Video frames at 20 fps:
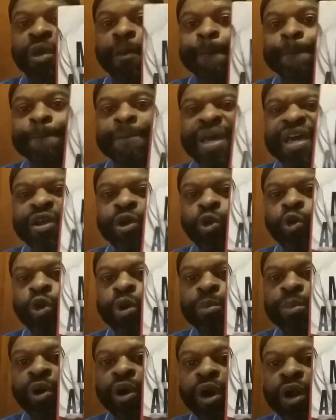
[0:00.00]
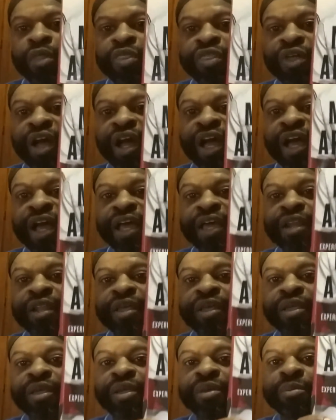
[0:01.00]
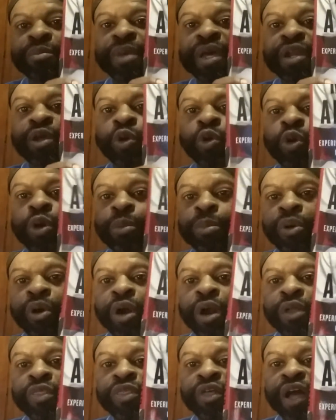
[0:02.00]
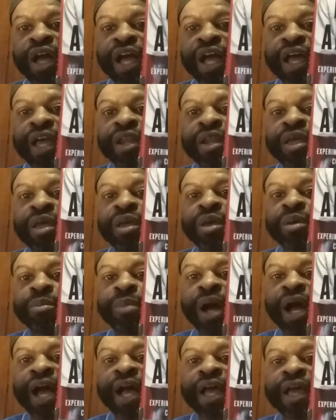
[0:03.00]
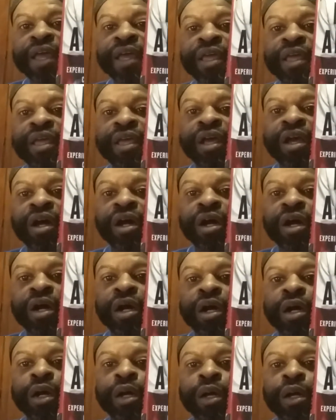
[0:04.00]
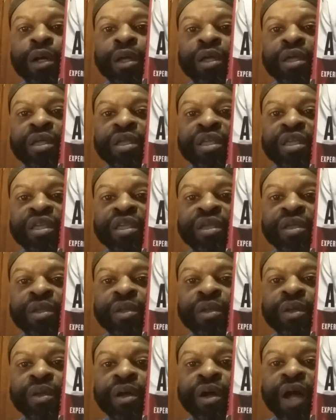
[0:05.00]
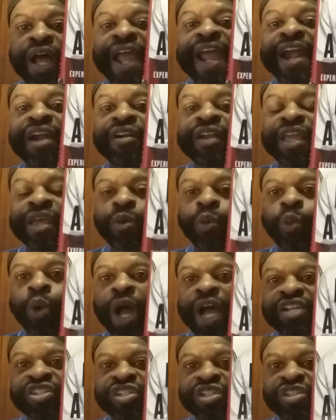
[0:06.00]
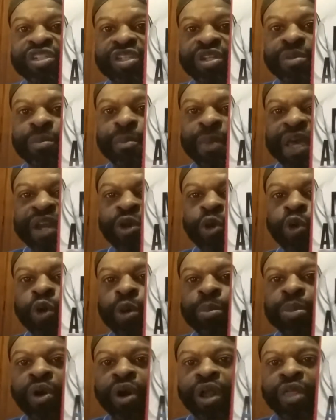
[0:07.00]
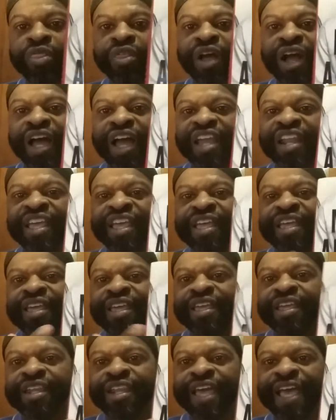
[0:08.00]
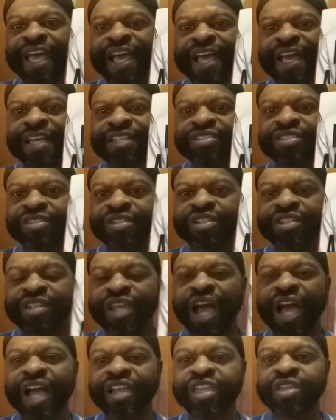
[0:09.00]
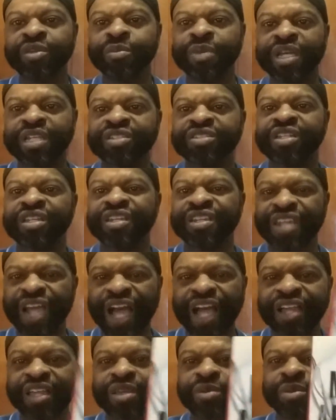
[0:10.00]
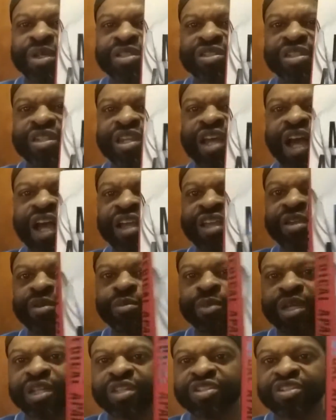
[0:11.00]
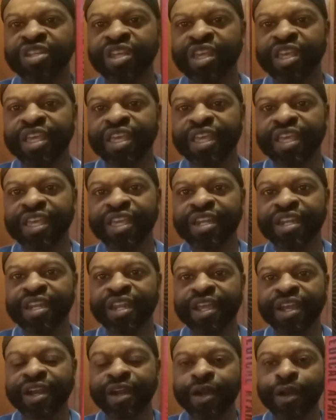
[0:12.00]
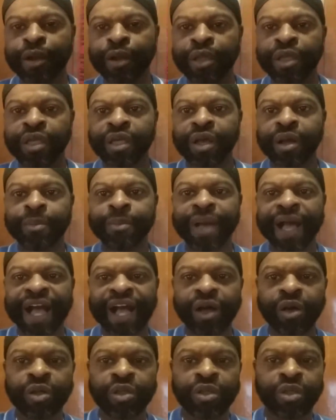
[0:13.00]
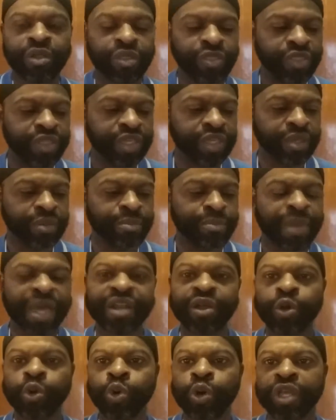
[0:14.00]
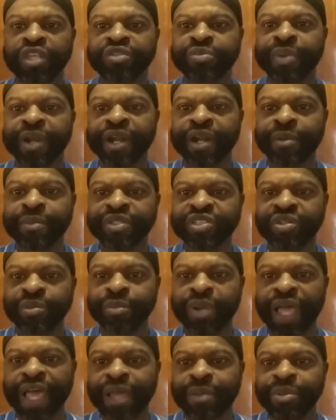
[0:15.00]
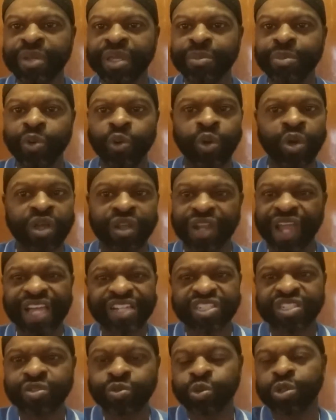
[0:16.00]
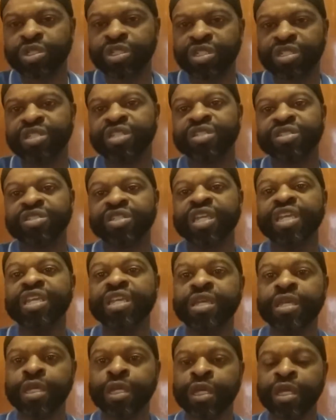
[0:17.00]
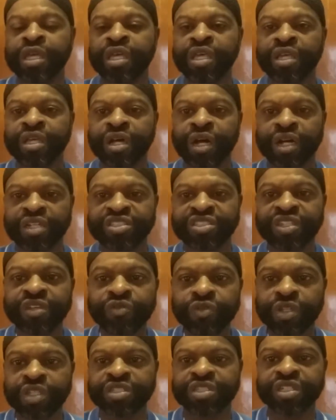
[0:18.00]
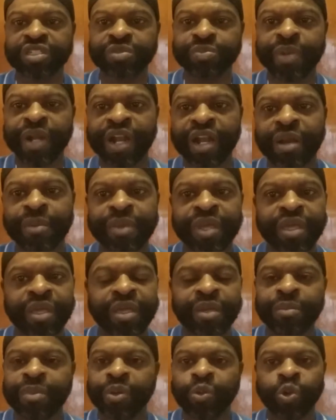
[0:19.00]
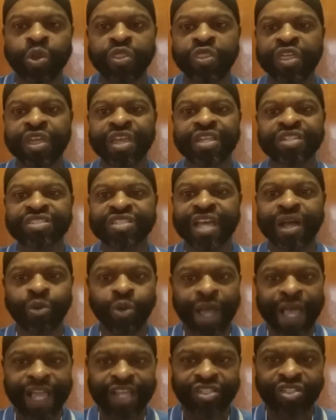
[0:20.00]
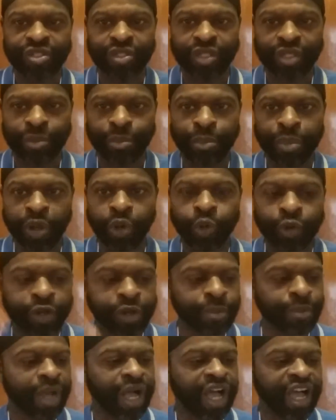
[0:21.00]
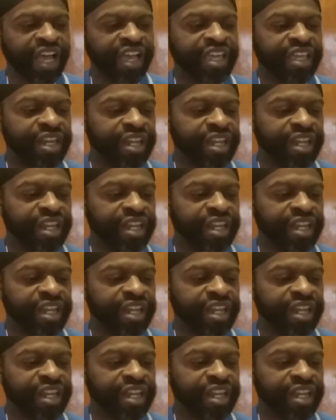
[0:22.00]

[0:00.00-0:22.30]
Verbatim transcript: Medical Apartheid. Medical Apartheid by uh, uh, Harriet Washington, medical apartheid. It has documents and documents and documents in there about the medical experiments of black people, not just with the Tuskegee uh, syphilis experiment, but with things that will actually blow your mind.